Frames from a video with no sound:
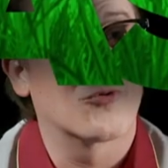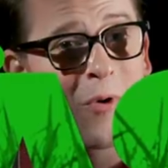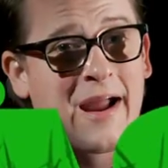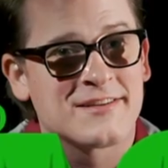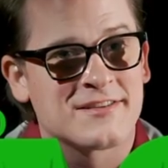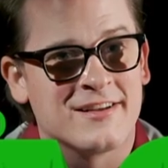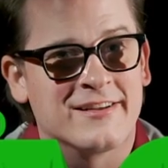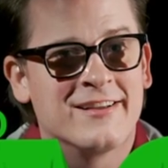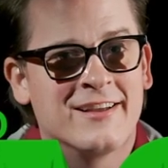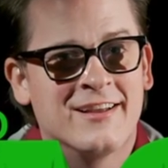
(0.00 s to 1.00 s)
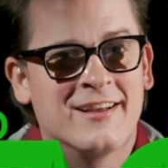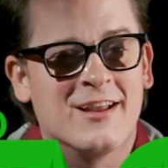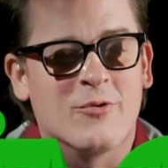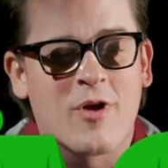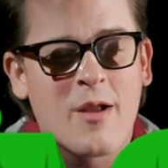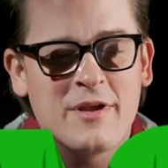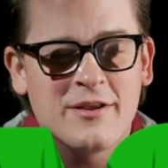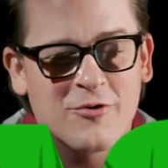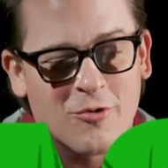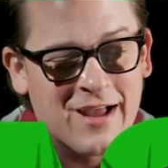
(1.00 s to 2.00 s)
grassy. When I
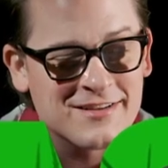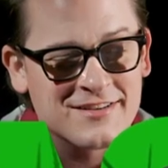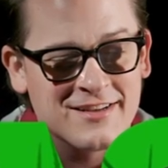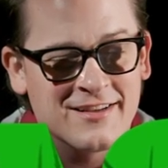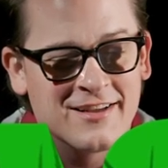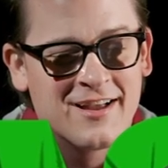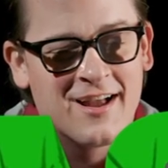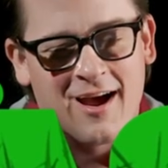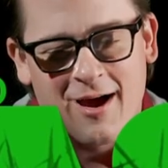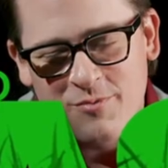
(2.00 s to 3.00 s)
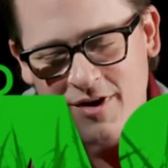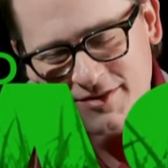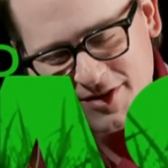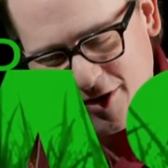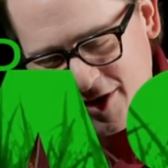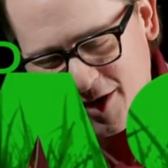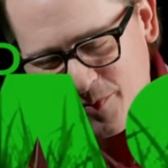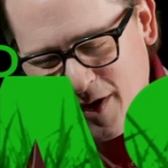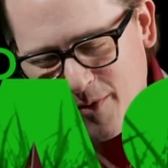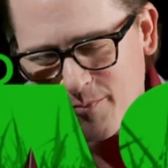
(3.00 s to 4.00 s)
mean grassy, I'm not talking
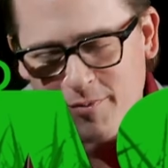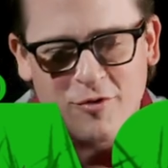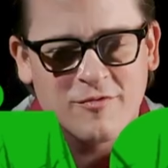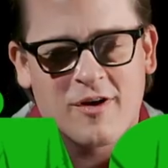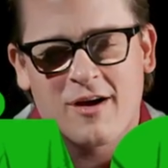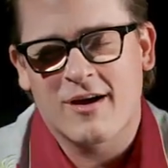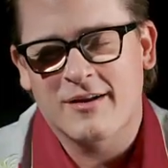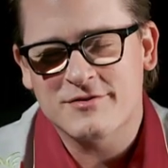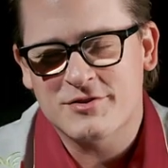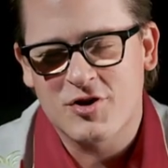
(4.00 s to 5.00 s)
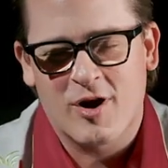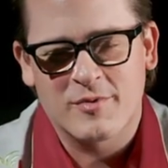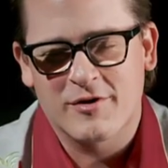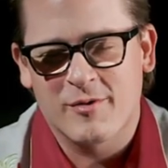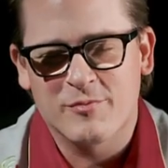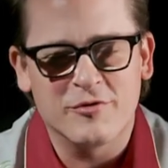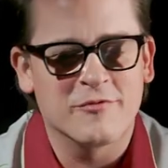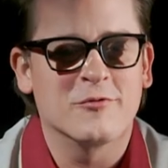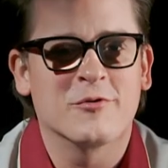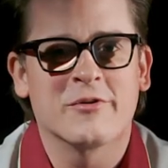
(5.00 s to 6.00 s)
about bovines chomping on
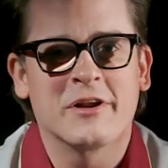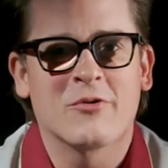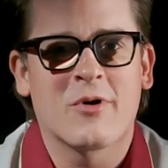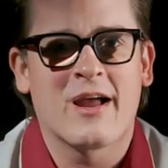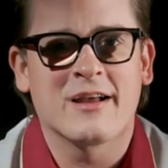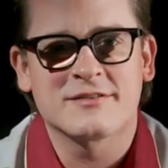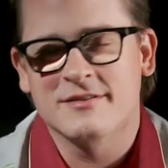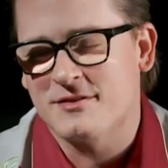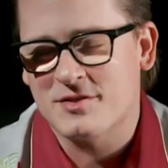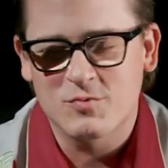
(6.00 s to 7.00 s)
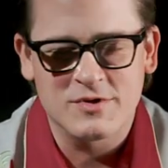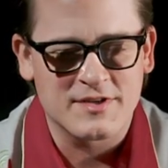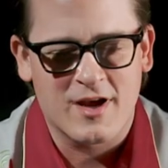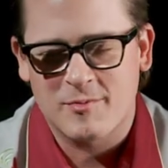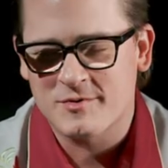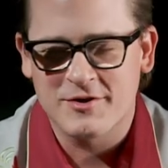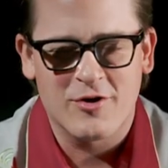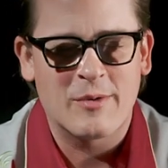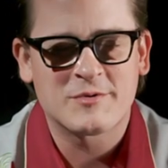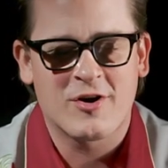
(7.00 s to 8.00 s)
beautiful green grass in the Swiss Alps.
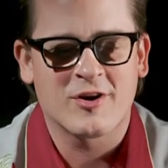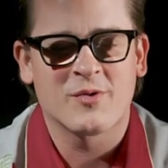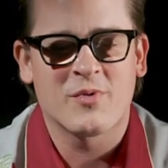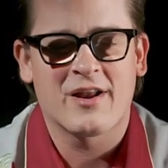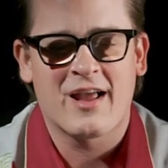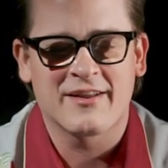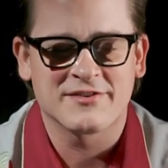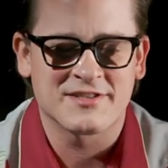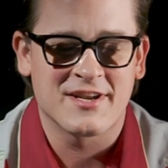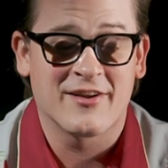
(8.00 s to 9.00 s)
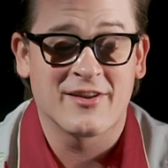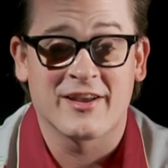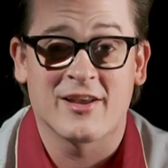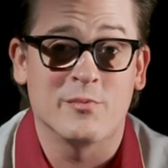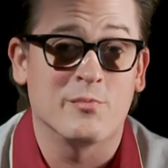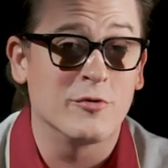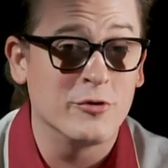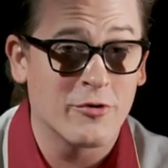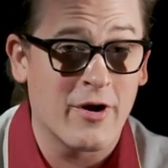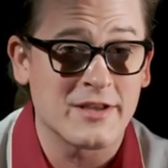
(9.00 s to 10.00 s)
No, I'm talking about how to sound like a
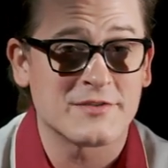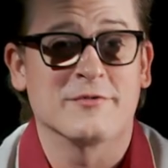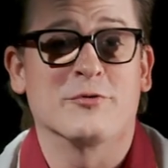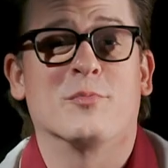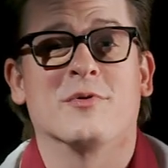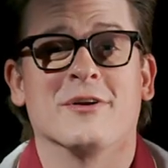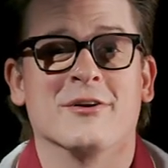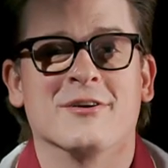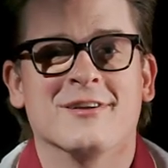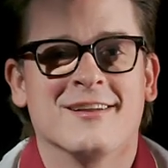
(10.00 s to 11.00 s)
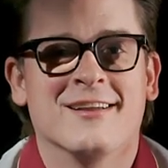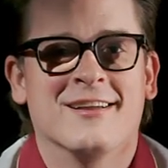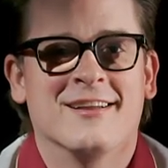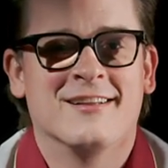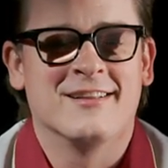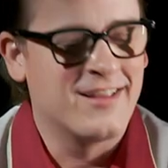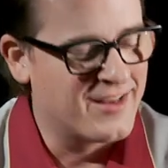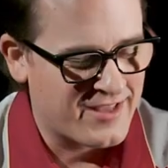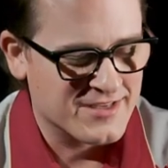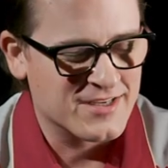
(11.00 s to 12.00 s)
bluegrass fiddle player,
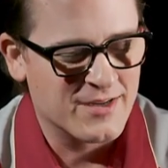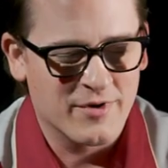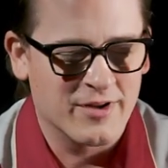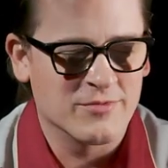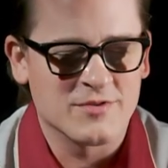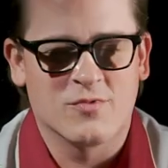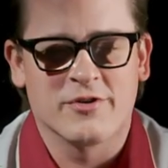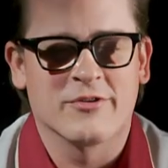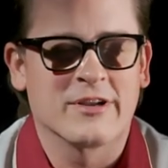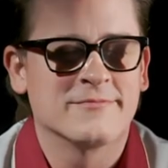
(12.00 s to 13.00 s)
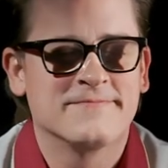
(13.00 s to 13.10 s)
in case anybody was wondering.